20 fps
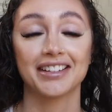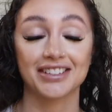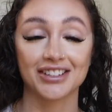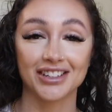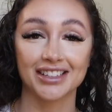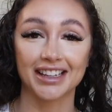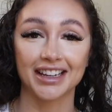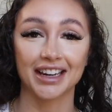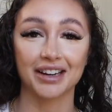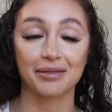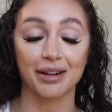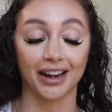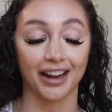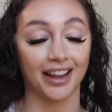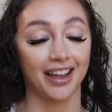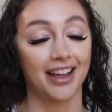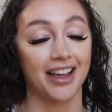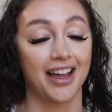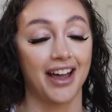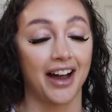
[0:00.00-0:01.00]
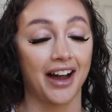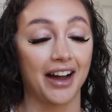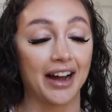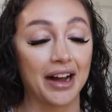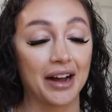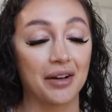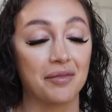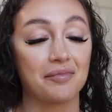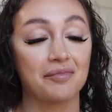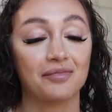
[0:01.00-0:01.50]
just thinking about it.
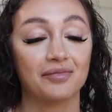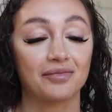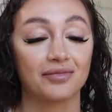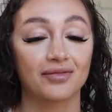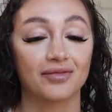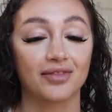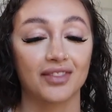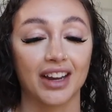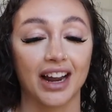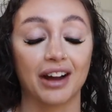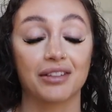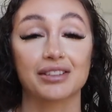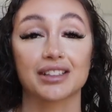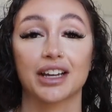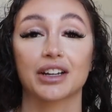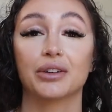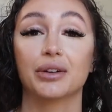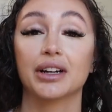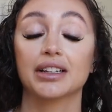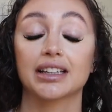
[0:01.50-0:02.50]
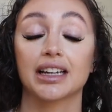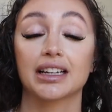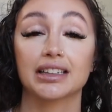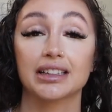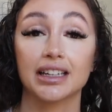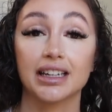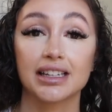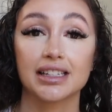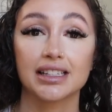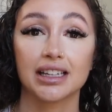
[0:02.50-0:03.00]
Um, I was like going like
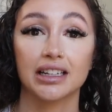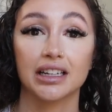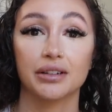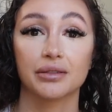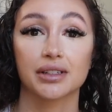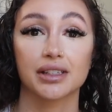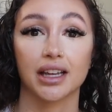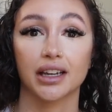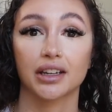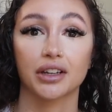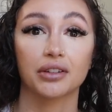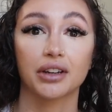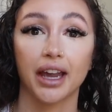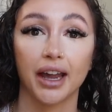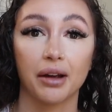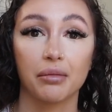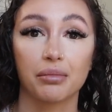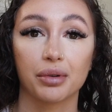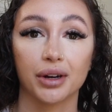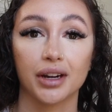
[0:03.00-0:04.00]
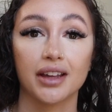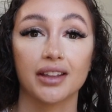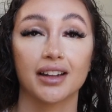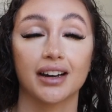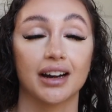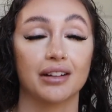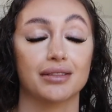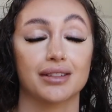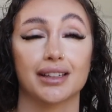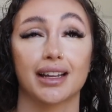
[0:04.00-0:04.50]
this and he was like, you can't breathe.
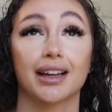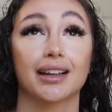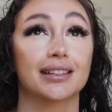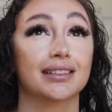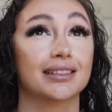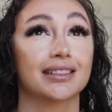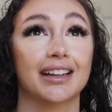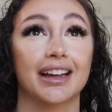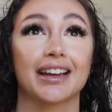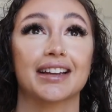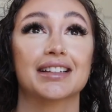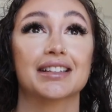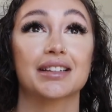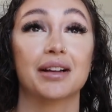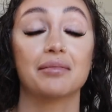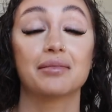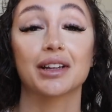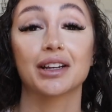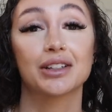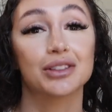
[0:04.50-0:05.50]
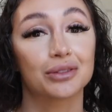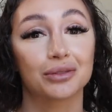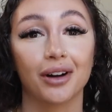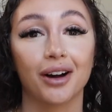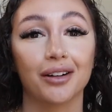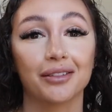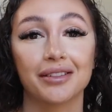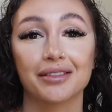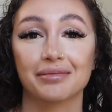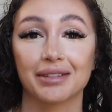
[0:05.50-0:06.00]
And I was like, like something's
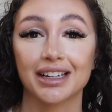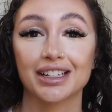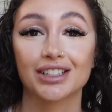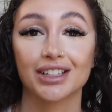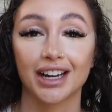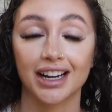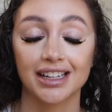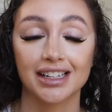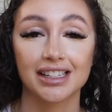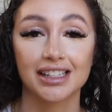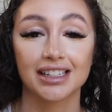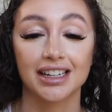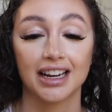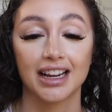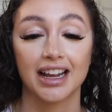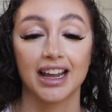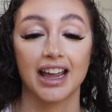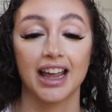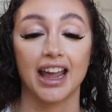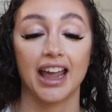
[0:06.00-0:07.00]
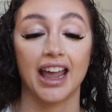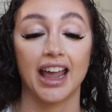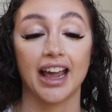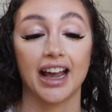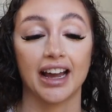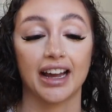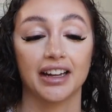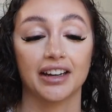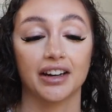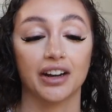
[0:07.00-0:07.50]
wrong with my chest.
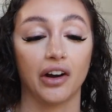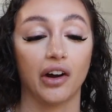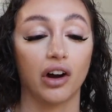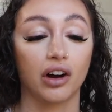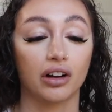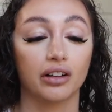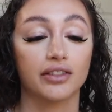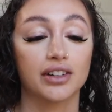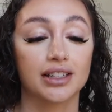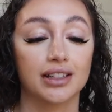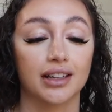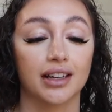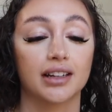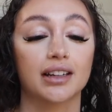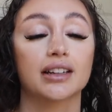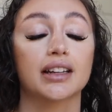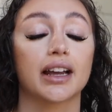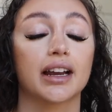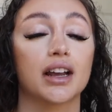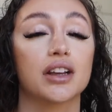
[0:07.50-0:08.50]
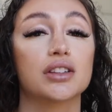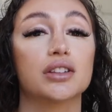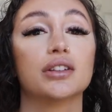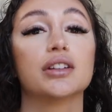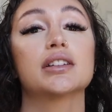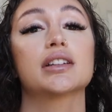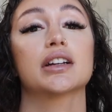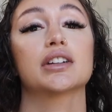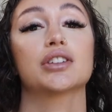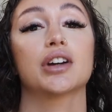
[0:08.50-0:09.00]
And all of a sudden, like as soon as I